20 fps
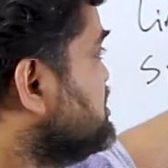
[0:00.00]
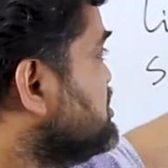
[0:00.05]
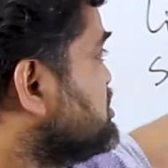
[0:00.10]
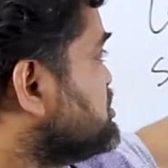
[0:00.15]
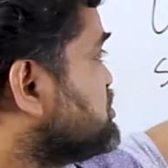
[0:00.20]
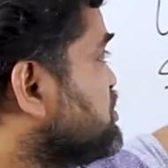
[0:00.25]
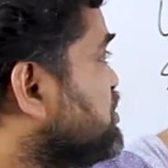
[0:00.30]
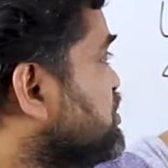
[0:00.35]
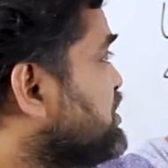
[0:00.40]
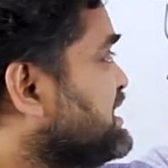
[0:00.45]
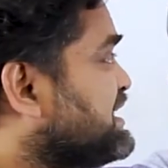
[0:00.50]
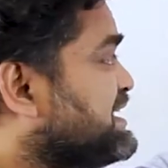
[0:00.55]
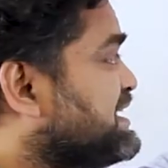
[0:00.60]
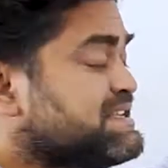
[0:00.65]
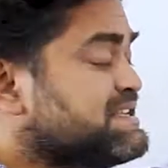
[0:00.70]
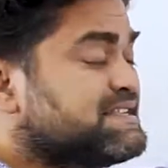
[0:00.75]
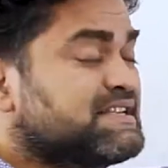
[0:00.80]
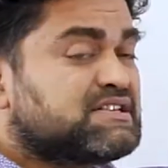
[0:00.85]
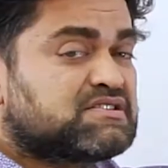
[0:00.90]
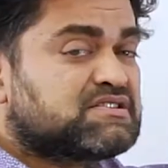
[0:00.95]
So in
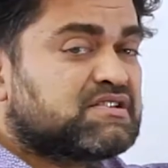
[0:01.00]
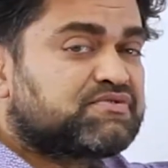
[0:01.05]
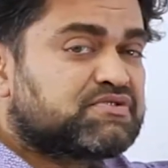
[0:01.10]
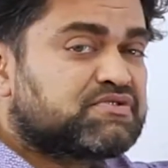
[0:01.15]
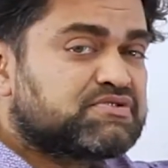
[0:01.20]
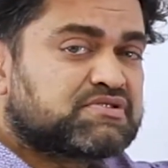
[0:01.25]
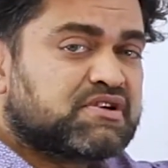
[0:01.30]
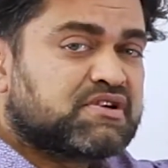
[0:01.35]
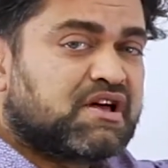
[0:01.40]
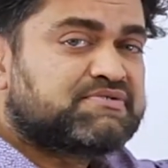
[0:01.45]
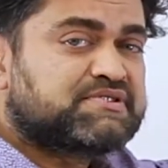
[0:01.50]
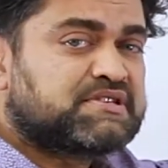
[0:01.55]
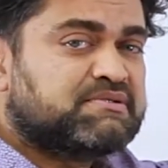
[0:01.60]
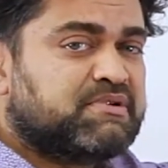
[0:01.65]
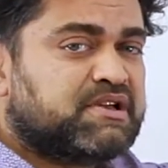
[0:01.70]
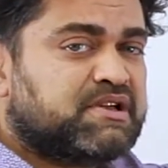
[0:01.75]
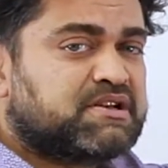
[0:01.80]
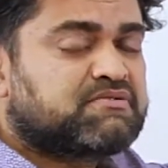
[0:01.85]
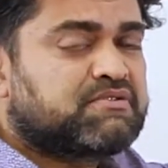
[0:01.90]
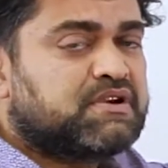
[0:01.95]
cases of to solve
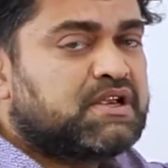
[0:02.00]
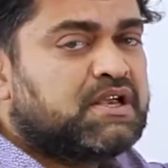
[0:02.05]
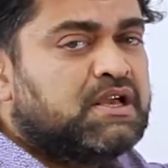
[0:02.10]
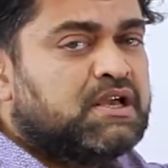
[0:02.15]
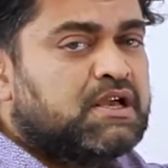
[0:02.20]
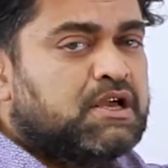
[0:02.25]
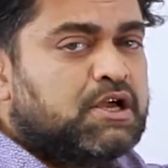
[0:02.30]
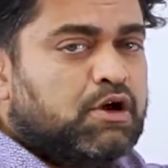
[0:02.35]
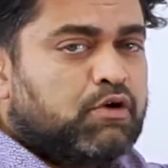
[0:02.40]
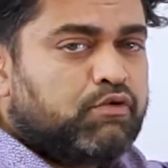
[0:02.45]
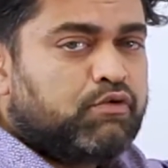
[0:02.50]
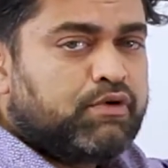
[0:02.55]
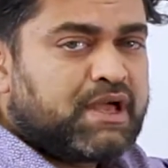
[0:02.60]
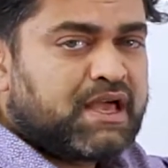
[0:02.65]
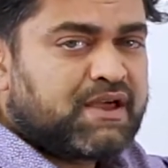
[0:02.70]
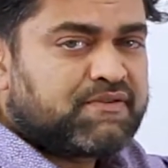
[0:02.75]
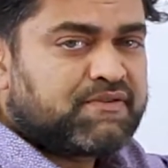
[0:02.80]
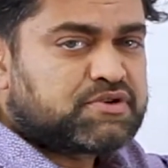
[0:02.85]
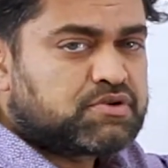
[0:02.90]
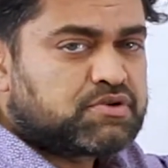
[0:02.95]
symmetry, we
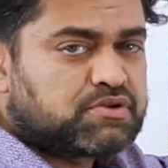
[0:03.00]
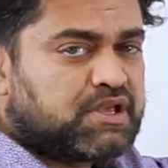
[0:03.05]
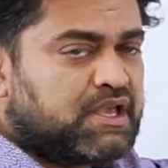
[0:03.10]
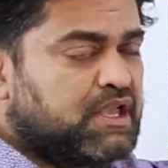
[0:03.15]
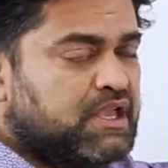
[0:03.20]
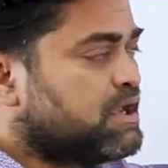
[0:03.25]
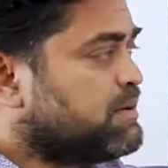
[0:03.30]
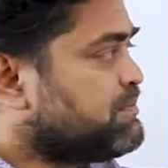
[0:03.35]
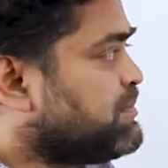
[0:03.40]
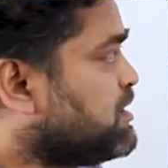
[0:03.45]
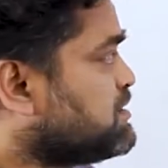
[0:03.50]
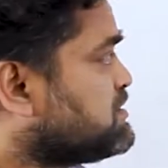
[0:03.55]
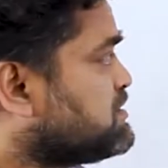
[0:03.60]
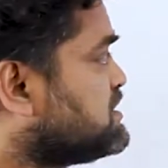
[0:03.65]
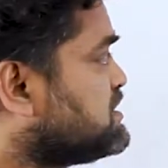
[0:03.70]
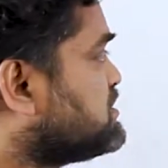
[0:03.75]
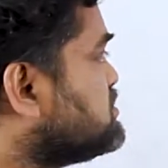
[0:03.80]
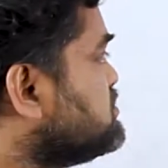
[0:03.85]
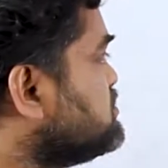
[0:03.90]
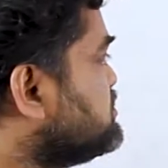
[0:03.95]
have to think about
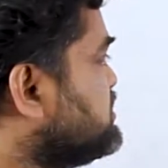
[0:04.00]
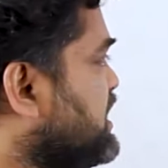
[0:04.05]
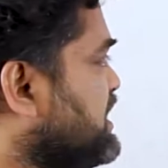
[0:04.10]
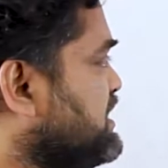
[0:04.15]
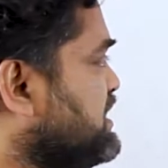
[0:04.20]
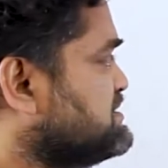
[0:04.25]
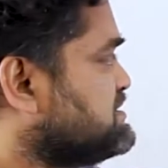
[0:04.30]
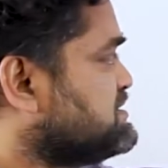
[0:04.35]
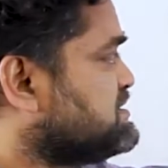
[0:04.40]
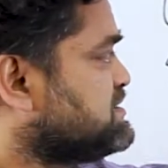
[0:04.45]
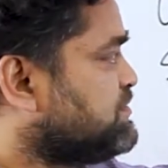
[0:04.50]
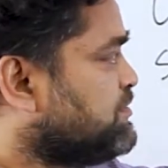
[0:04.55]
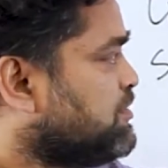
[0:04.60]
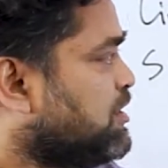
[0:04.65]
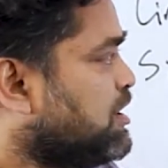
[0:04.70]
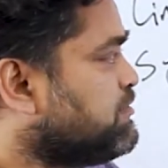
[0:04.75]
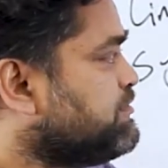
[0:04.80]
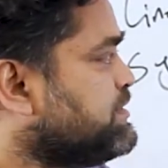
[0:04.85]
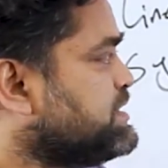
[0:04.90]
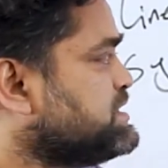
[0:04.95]
the two things.
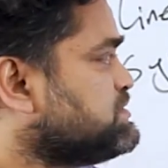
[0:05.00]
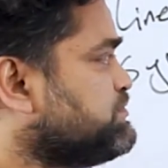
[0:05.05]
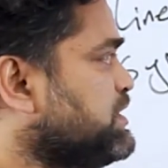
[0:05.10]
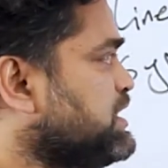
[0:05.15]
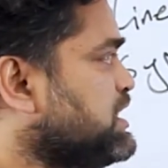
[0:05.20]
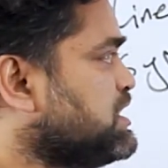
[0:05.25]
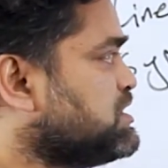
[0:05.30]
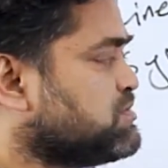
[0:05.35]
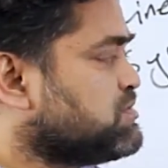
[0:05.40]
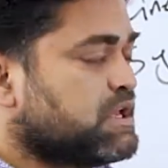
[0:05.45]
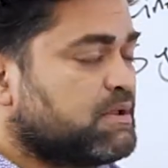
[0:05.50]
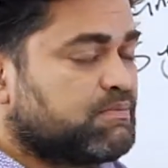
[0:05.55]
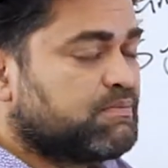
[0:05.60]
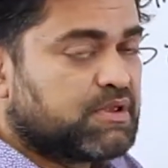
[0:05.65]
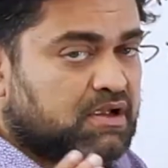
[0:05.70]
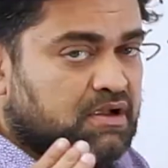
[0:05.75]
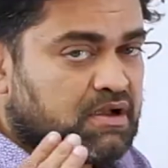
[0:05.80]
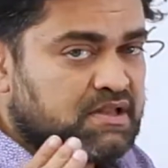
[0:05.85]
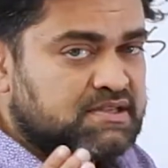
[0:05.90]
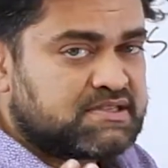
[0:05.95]
Always we need to keep
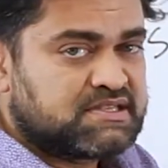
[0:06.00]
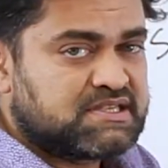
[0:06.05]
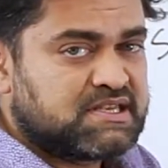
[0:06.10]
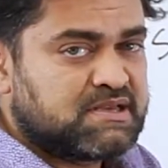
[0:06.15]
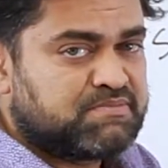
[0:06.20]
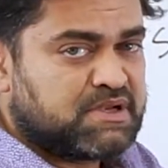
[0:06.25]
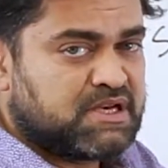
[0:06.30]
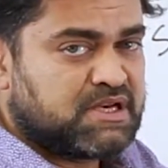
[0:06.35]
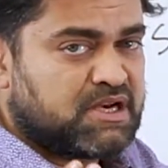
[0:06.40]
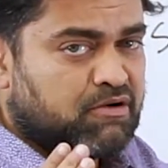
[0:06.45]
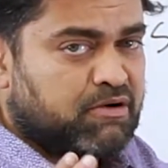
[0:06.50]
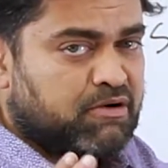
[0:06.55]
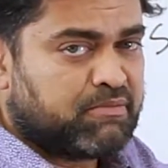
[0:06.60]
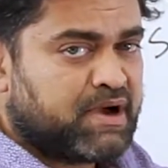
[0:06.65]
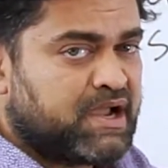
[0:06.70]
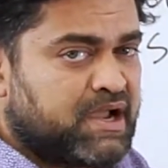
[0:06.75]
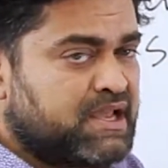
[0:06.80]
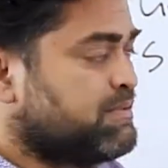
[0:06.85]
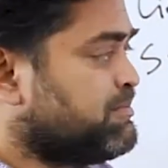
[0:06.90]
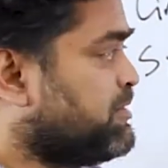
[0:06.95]
the concept in our
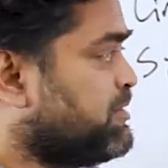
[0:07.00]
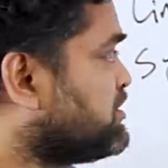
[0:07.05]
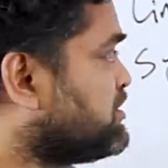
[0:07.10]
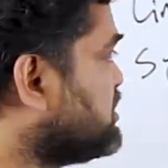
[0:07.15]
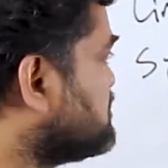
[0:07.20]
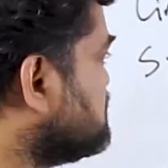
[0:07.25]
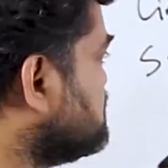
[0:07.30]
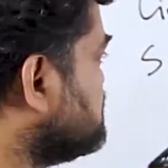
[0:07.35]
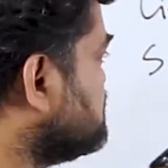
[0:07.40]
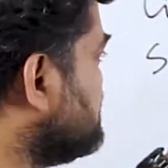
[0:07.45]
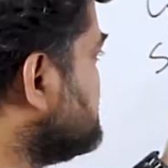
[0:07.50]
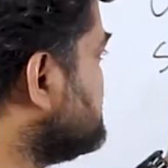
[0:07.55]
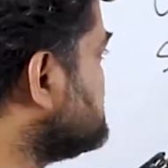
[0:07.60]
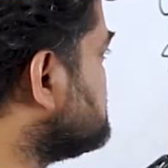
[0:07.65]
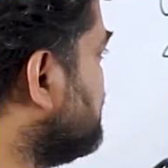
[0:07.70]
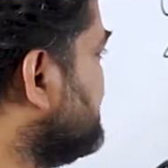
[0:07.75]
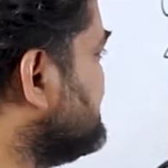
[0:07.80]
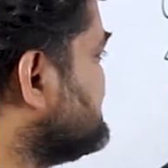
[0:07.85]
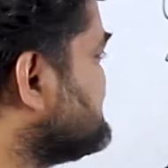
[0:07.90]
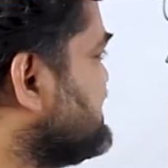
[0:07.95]
mind about the two things.
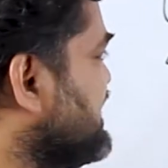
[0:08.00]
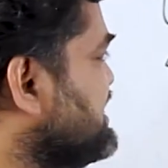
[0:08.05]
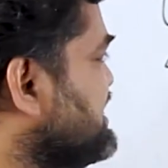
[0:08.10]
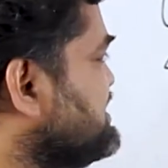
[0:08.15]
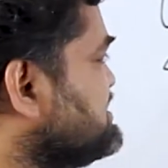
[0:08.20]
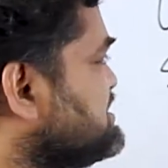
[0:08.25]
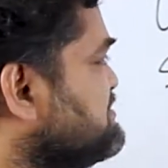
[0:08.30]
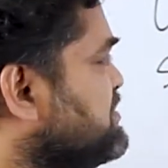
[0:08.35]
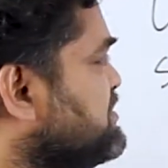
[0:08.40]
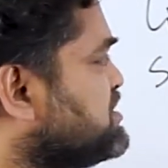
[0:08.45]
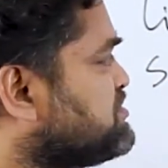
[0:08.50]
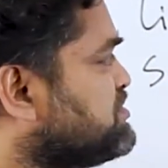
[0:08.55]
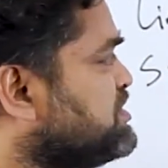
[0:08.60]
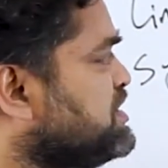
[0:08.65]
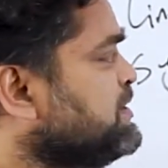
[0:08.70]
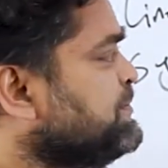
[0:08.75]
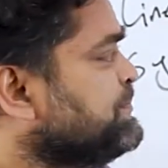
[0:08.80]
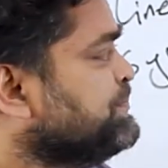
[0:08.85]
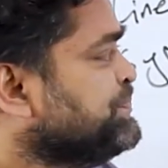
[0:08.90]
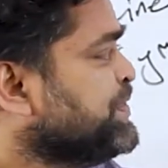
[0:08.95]
One is line
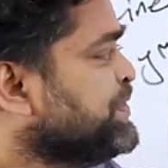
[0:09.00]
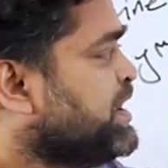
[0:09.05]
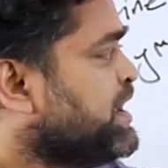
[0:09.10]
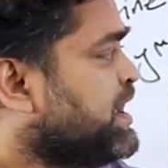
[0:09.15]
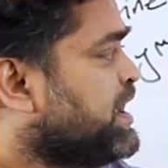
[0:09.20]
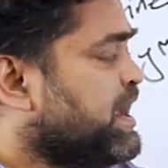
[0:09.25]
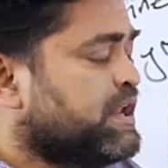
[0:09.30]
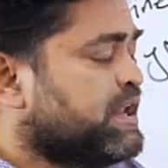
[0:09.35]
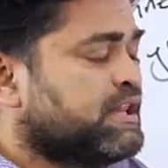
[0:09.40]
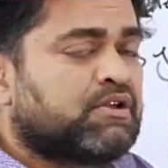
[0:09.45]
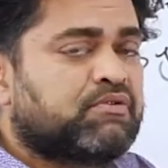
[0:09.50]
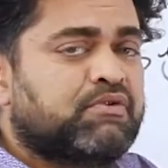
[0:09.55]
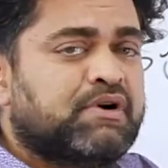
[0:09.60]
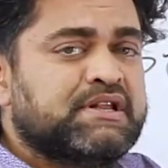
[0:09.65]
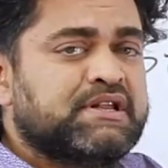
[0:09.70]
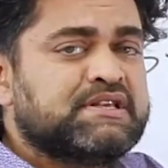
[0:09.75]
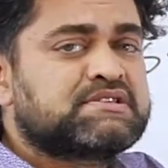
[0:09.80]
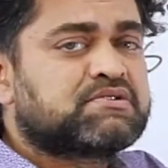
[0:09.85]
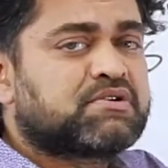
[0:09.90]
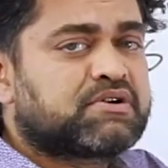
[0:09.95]
symmetry, another
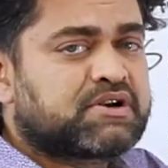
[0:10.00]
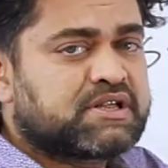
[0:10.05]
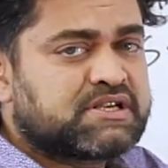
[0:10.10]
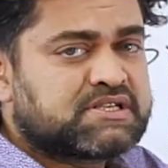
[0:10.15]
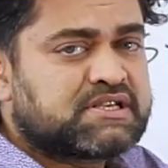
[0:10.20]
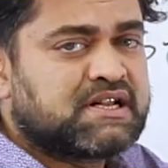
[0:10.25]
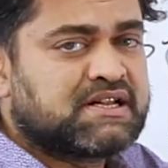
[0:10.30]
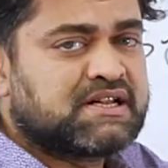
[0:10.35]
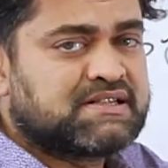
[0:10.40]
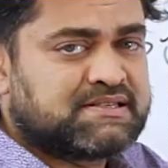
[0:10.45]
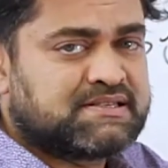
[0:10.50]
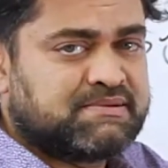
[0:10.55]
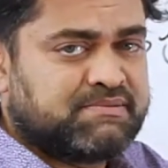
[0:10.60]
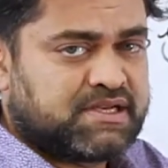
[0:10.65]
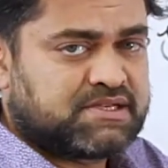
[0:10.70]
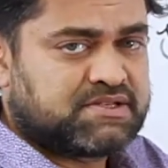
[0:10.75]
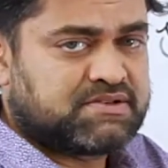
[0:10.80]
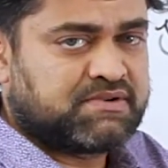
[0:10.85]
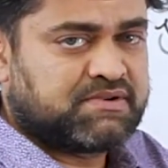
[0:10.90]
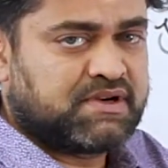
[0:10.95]
one is rotational
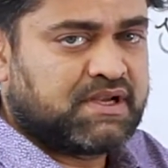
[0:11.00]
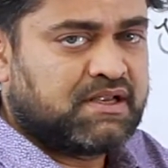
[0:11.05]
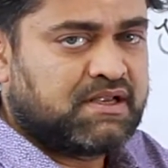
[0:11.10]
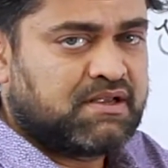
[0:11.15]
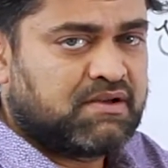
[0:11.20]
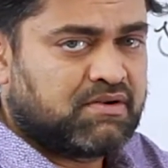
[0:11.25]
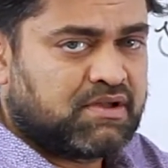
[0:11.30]
symmetry.